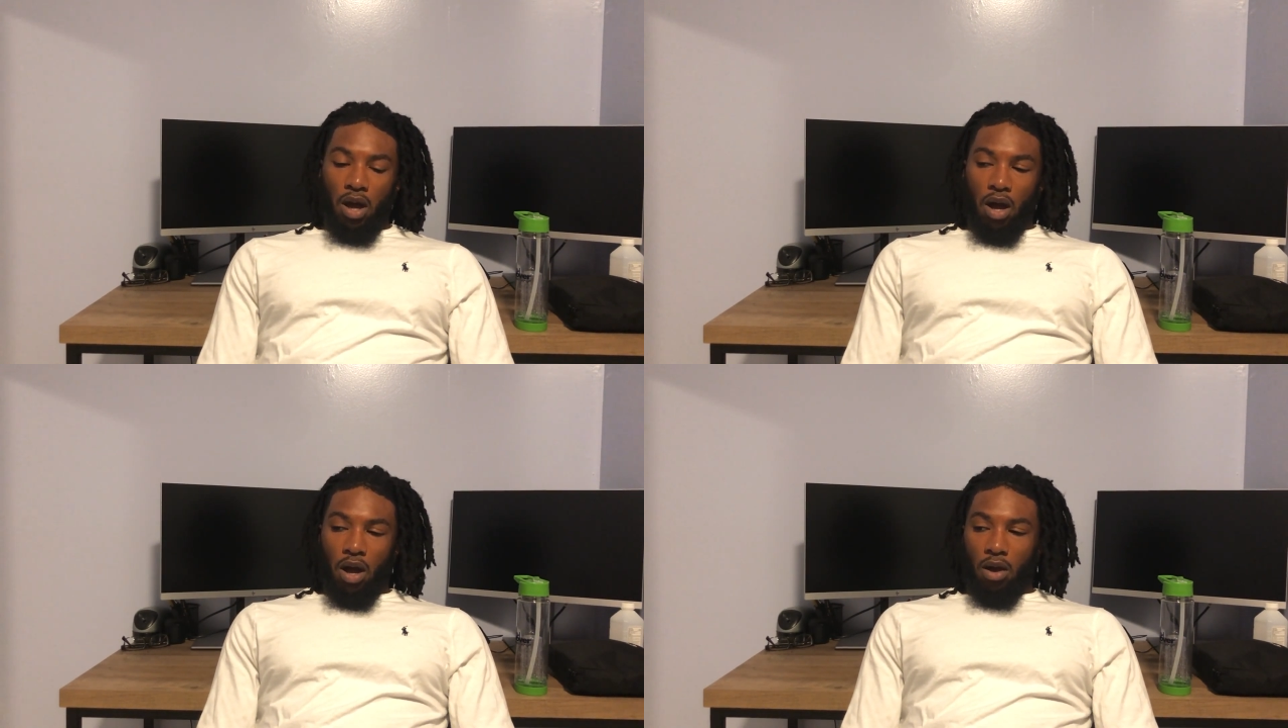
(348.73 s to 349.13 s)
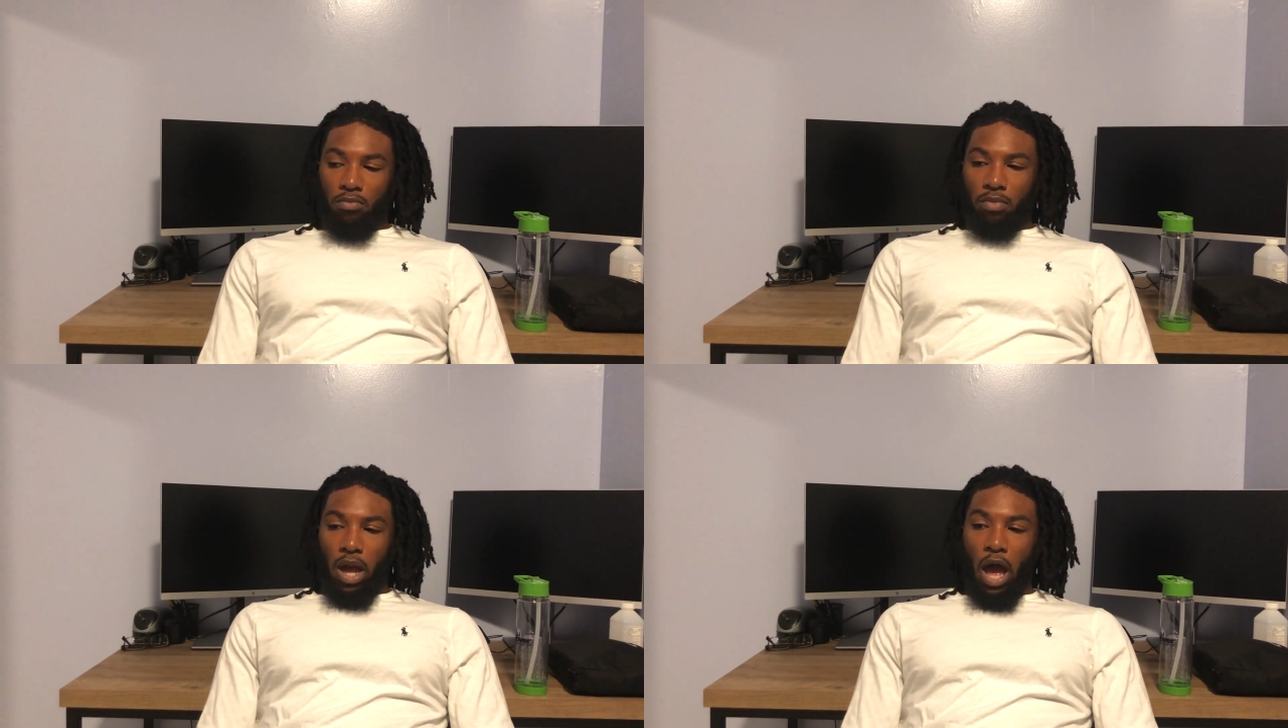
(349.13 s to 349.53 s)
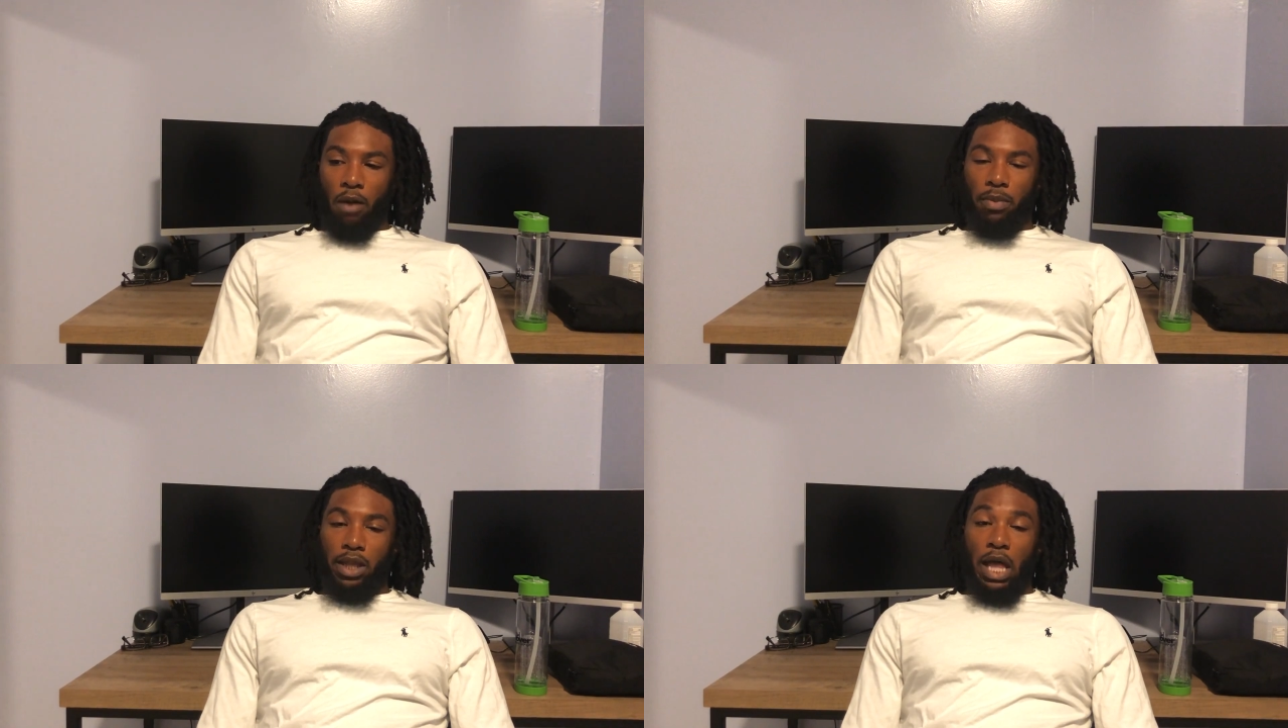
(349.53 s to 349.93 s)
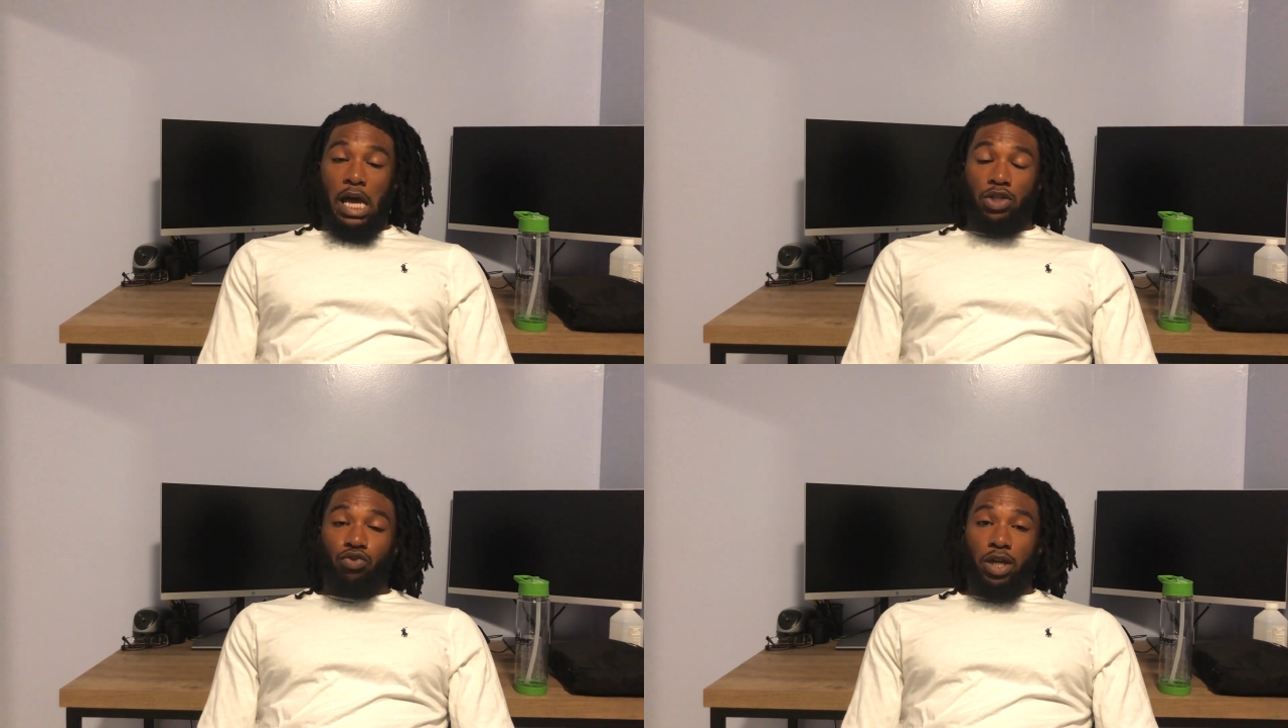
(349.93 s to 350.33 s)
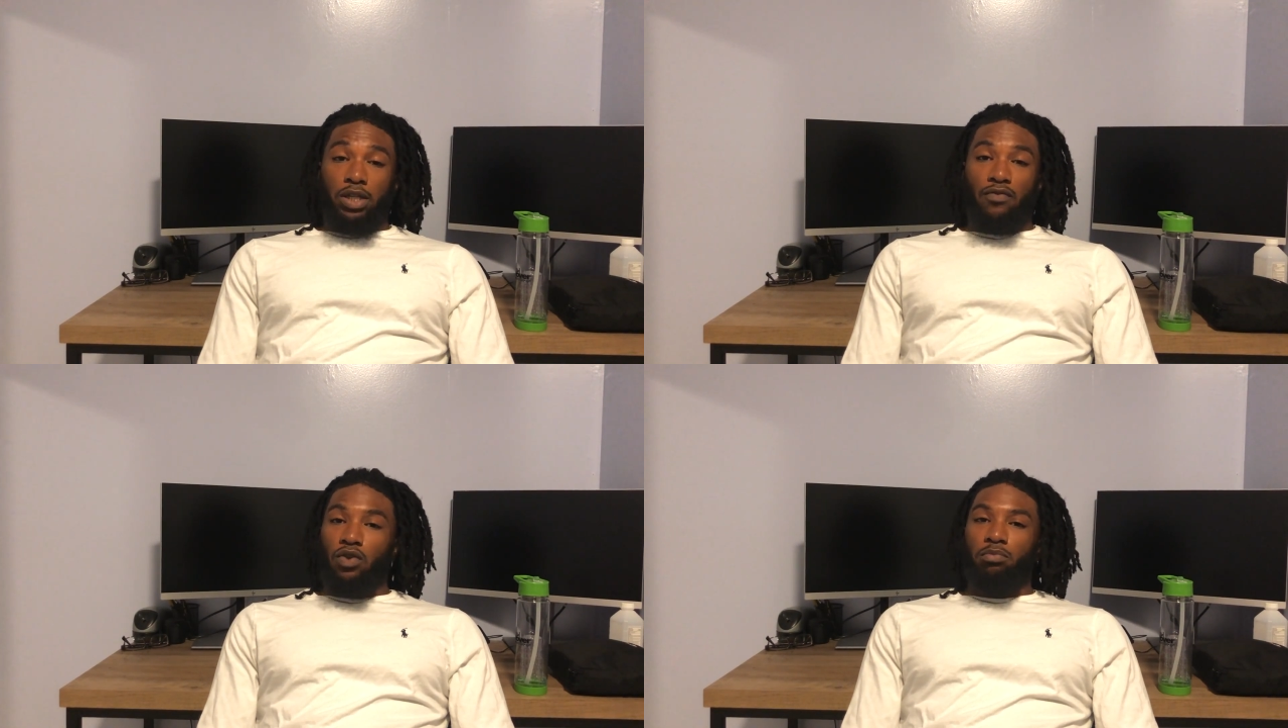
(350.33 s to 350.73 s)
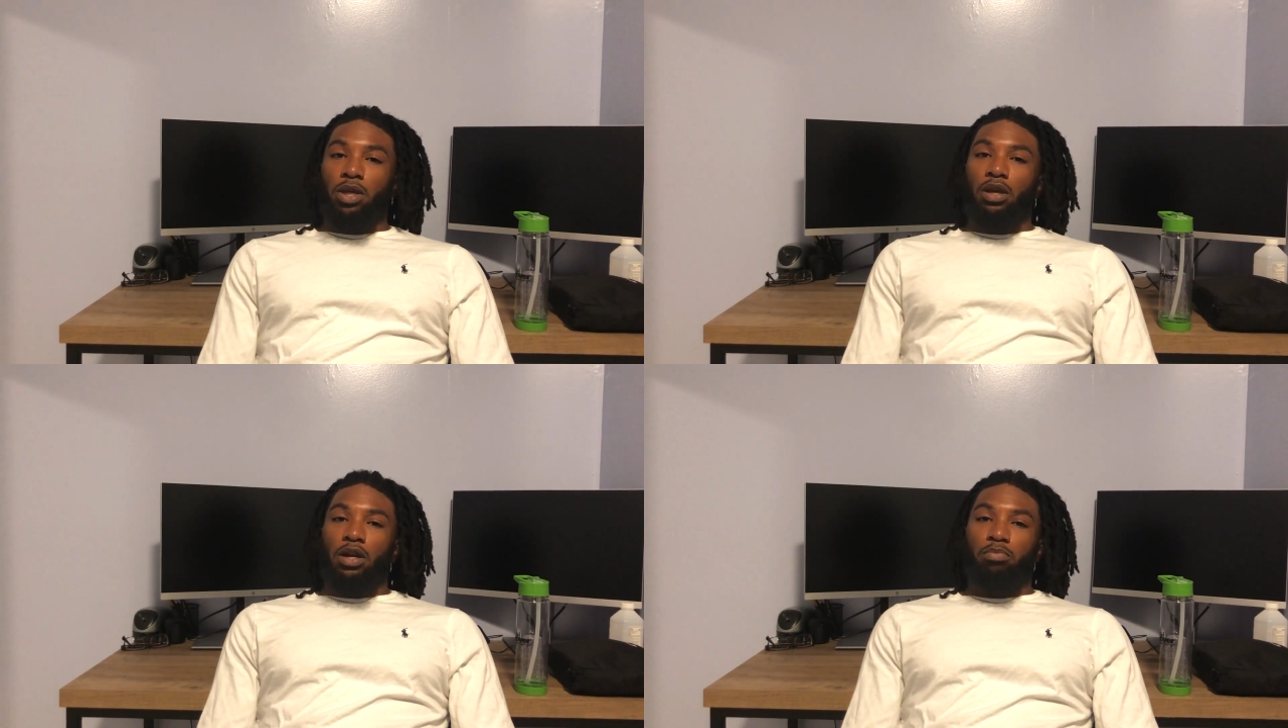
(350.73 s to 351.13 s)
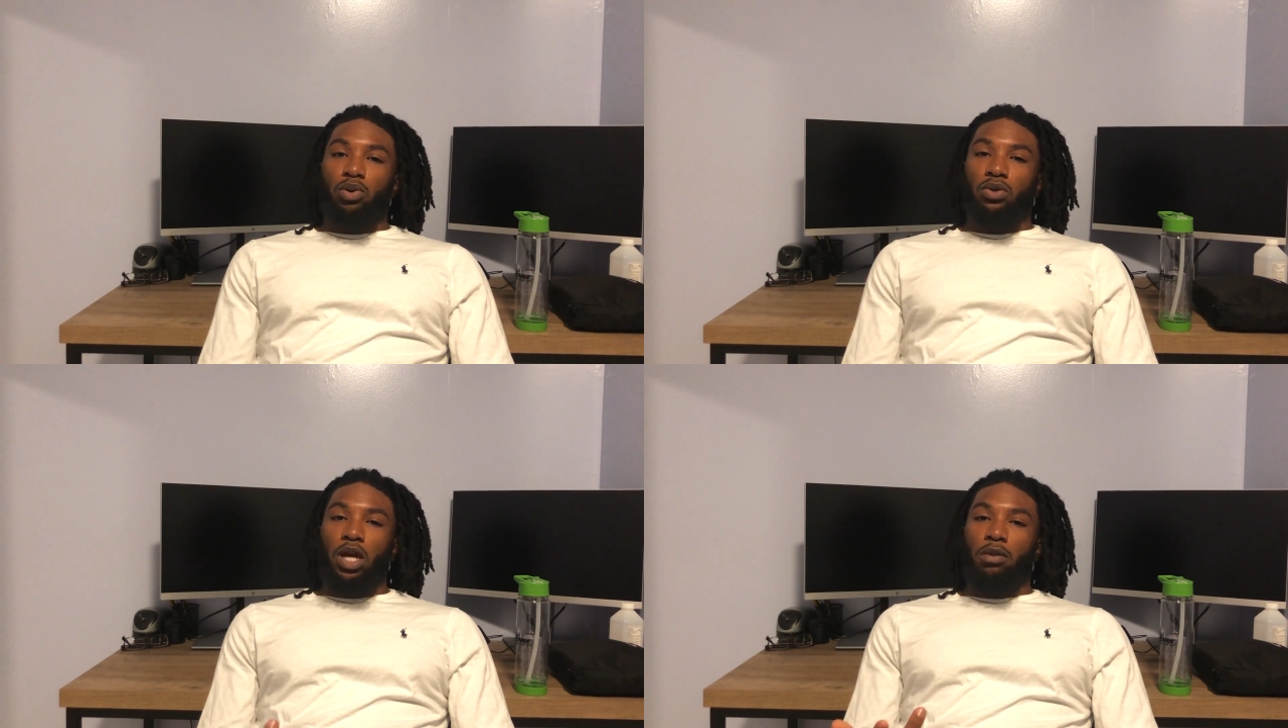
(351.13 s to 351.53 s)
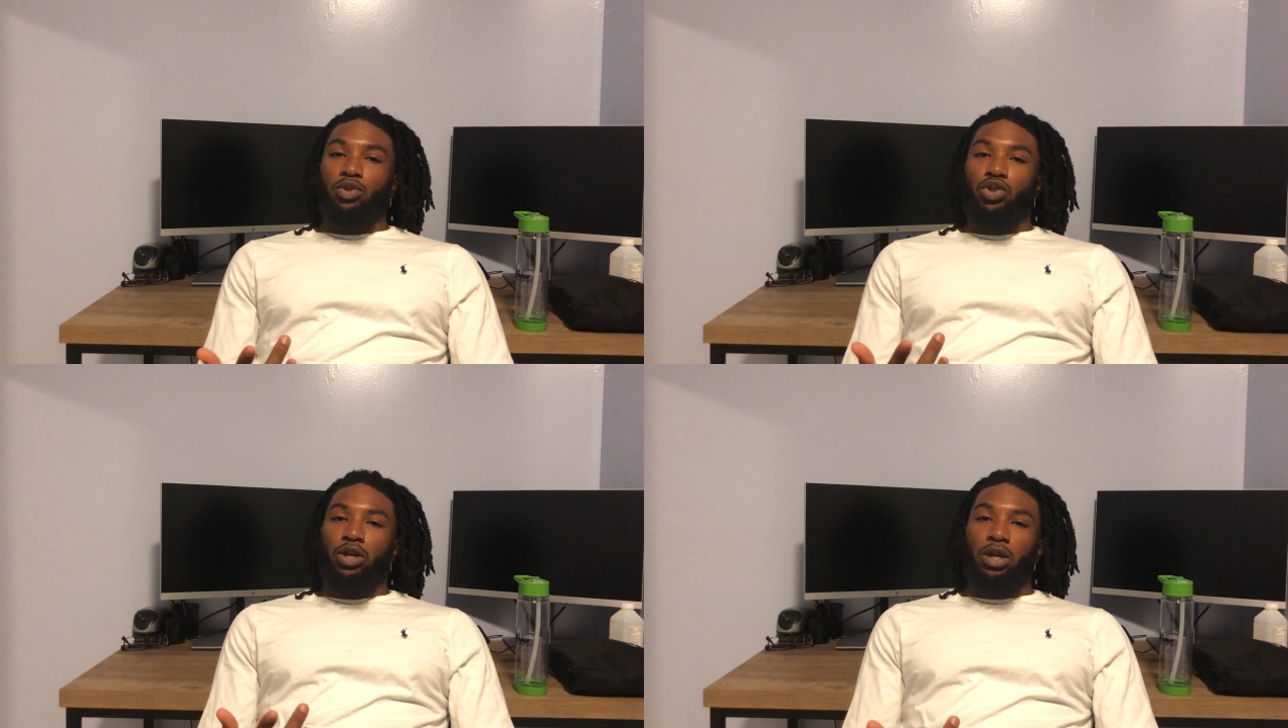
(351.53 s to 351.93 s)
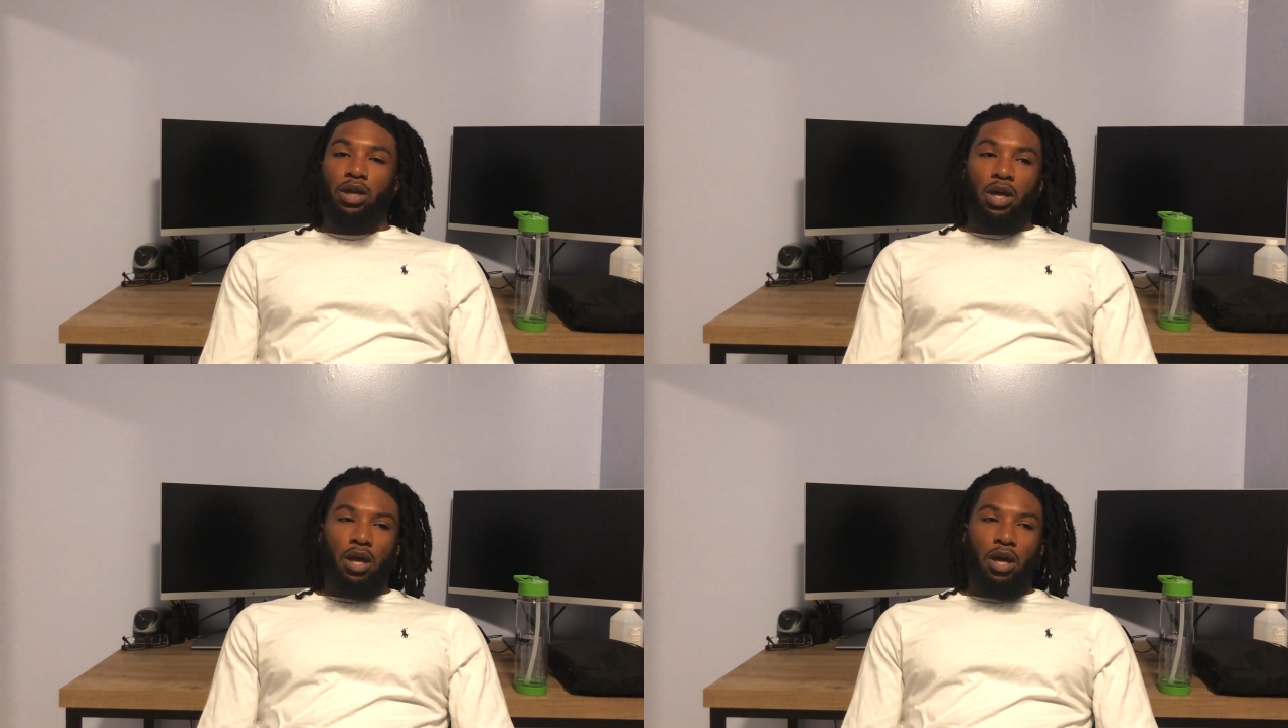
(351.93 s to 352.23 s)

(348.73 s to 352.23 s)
Have my last race ever be on a pulled hamstring.